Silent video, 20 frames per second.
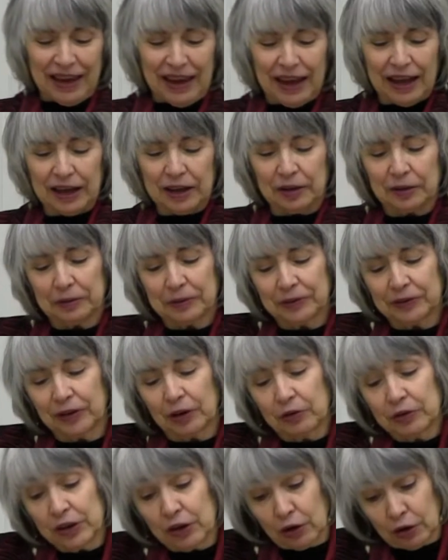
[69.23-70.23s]
Uh,
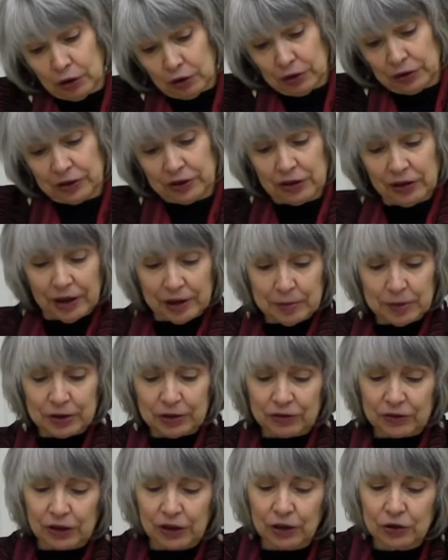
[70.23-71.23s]
so the earth, climate
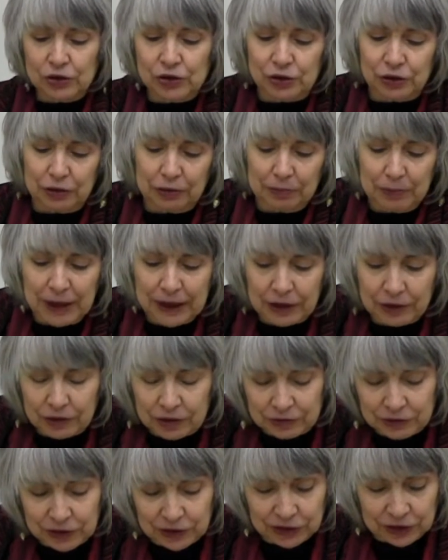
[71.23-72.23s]
of closure, matter
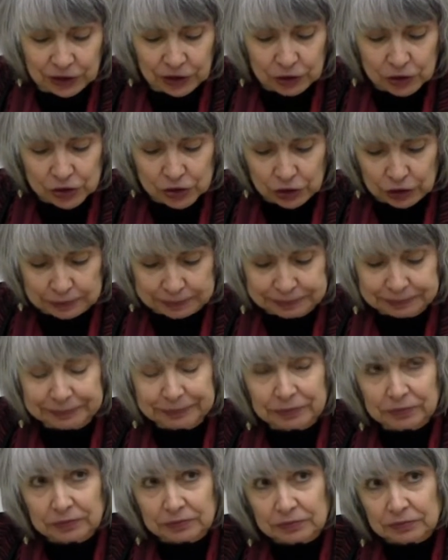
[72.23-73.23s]
of disclosure.
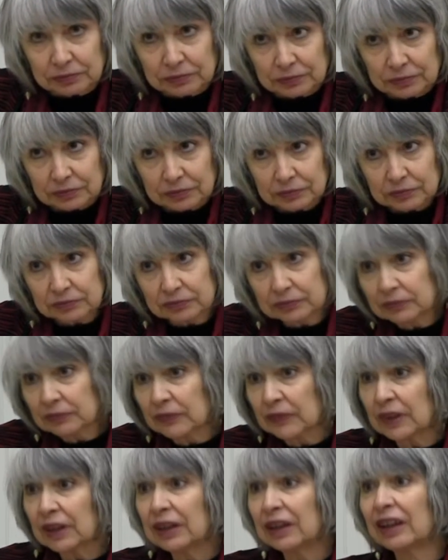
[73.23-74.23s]

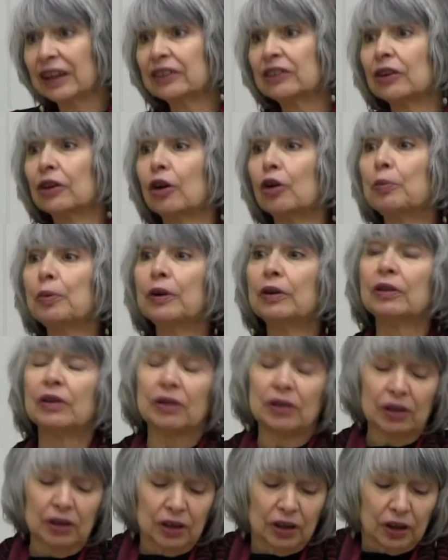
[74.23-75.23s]
I'd like to open
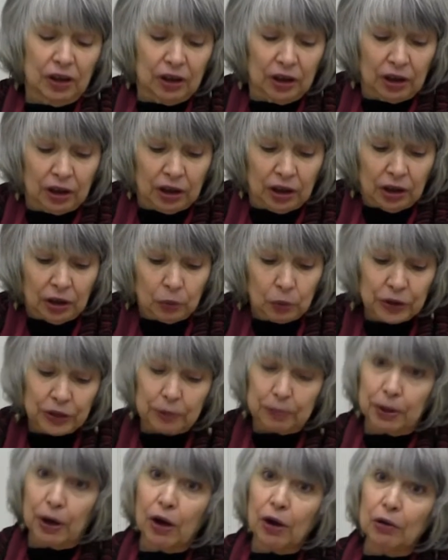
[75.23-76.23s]
with
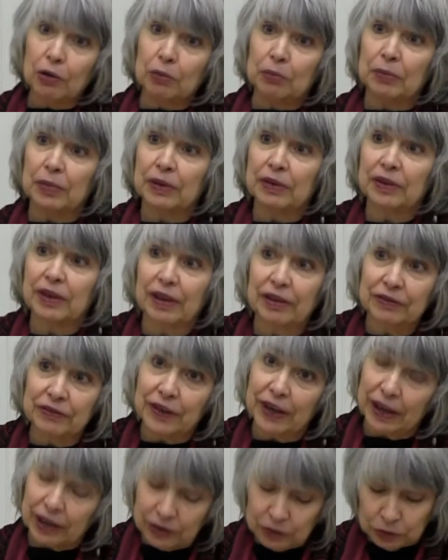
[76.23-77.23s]
a poem of
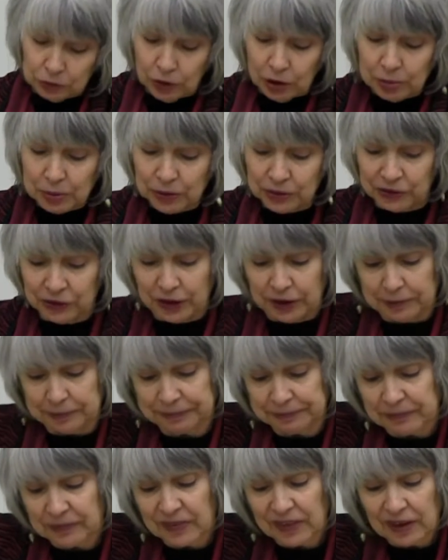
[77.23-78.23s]
Ed Roberson,
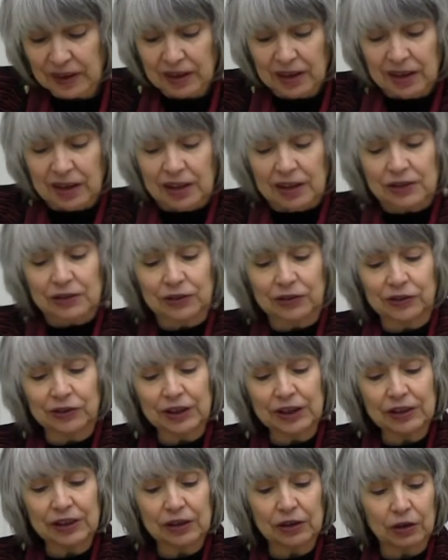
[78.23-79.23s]
To
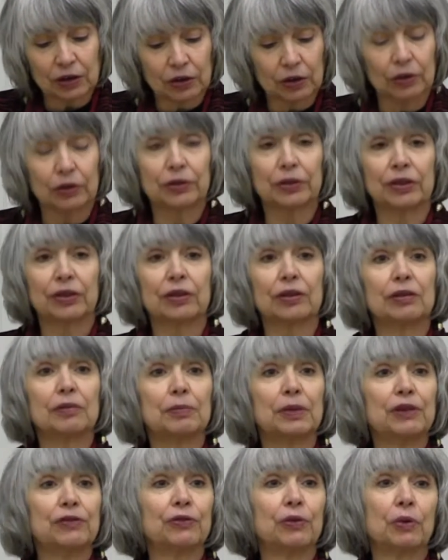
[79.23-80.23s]
See the Earth
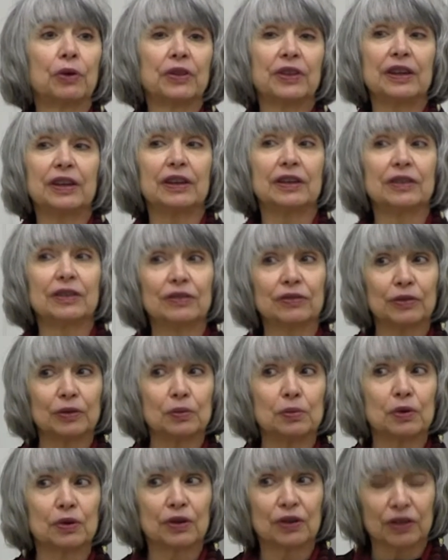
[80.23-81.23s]
Before the End of the
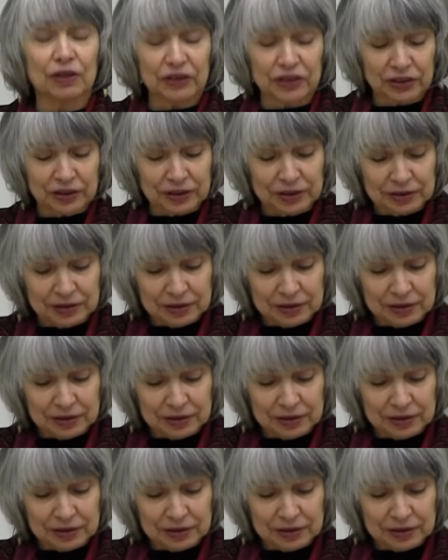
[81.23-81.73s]
World.